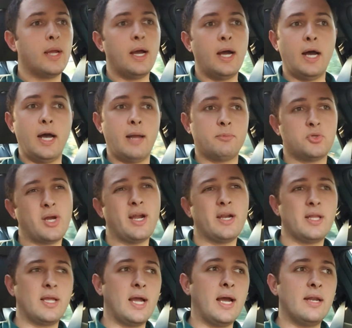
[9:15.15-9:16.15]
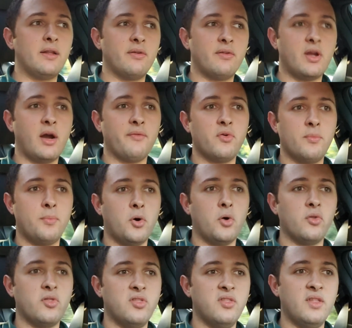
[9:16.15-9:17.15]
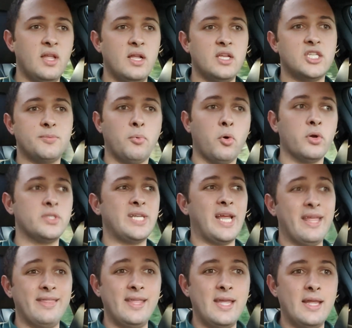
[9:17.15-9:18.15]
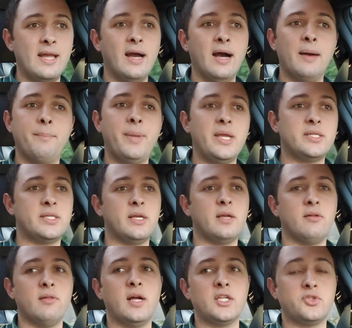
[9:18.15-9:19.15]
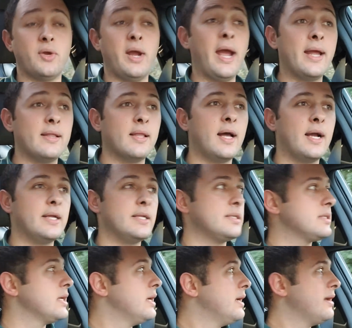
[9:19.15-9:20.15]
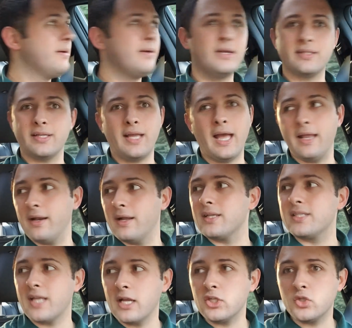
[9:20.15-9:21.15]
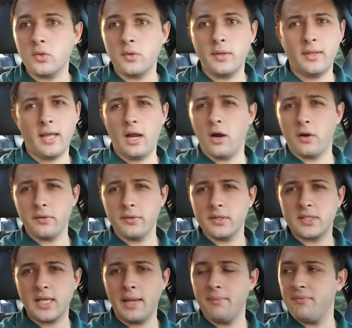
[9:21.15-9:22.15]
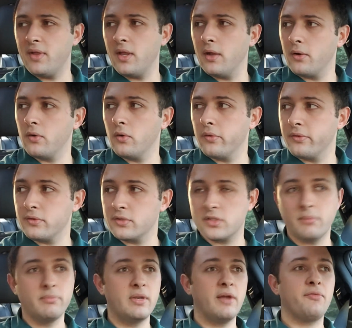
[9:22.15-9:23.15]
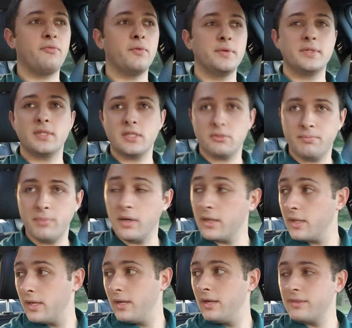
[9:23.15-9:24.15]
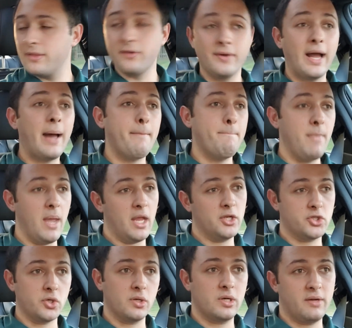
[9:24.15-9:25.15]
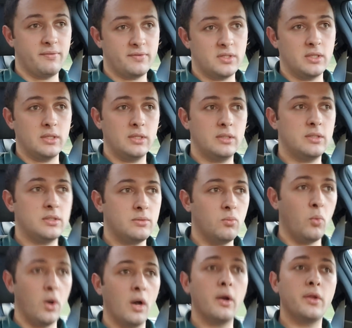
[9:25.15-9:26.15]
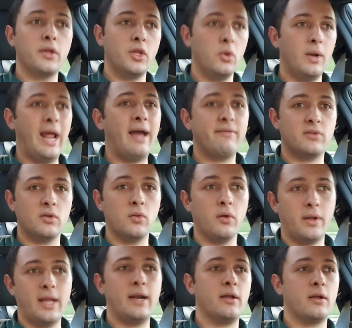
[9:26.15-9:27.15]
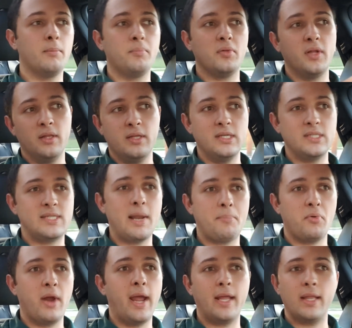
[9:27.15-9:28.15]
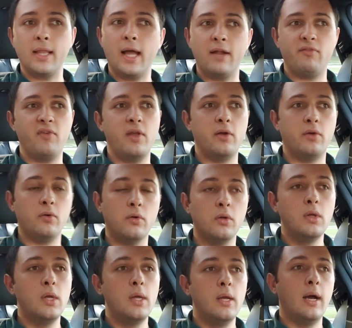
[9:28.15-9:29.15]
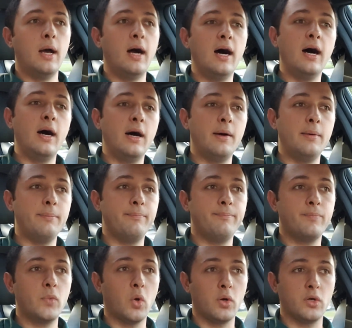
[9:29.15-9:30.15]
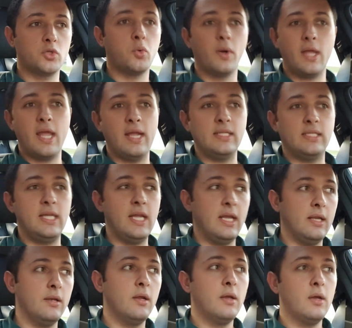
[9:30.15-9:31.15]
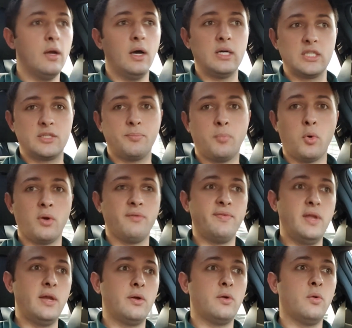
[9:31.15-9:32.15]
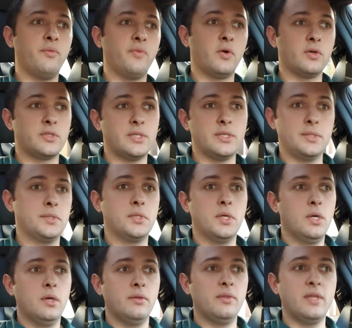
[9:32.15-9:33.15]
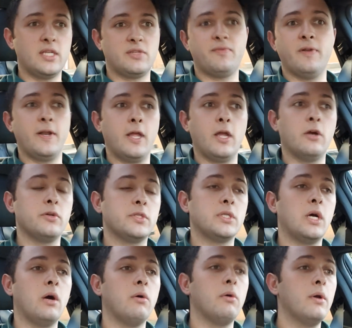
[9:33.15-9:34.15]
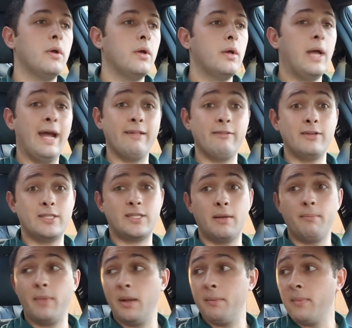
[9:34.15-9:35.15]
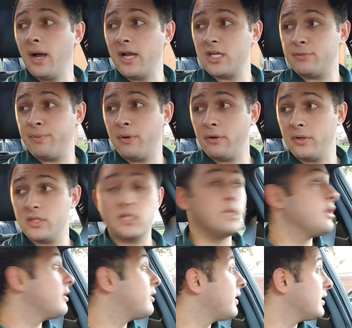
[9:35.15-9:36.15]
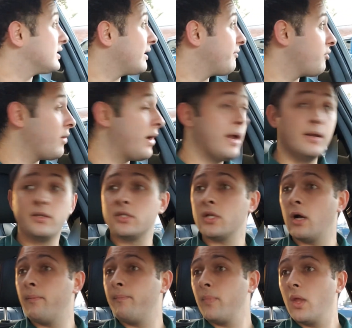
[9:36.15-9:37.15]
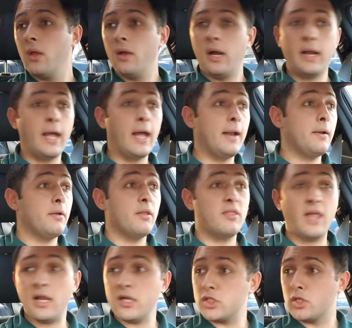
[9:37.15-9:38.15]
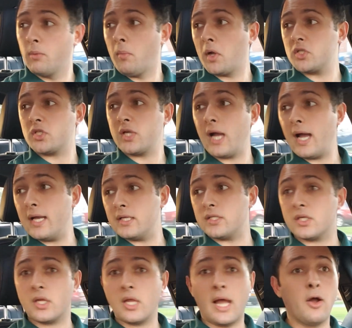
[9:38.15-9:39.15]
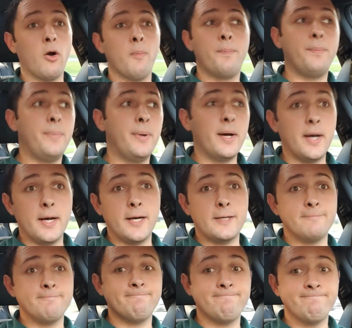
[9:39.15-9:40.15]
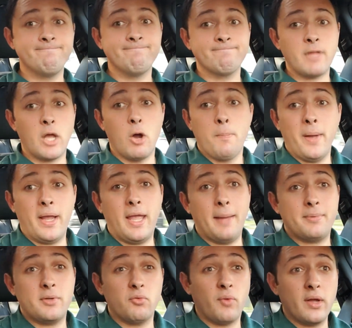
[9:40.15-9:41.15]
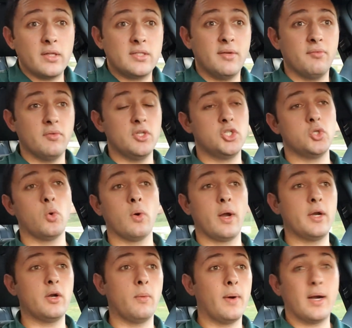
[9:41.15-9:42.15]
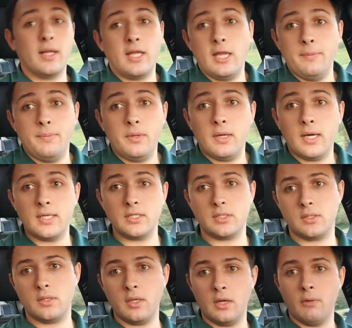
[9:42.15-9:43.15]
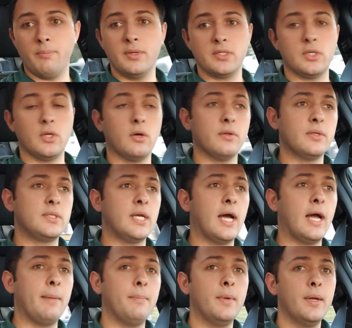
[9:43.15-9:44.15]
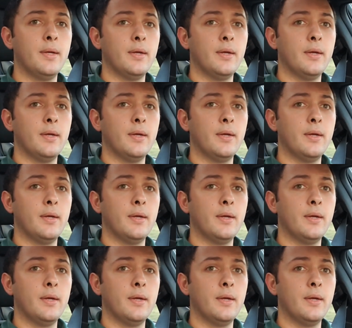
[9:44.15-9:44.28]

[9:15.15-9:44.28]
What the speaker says: I'm trying to kind of cover both the sports and the basic Elantra N lines, because again, essentially they are the same vehicle. There's some differences, but they're not major enough to where you'd have to look at a completely separate N line vehicle, or a 2018 sport vehicle versus this video. So at least in my experience and the things I've read. So again, thanks so much, guys. I hope I kept it relatively short. I don't want to keep you guys, you know, busy all the time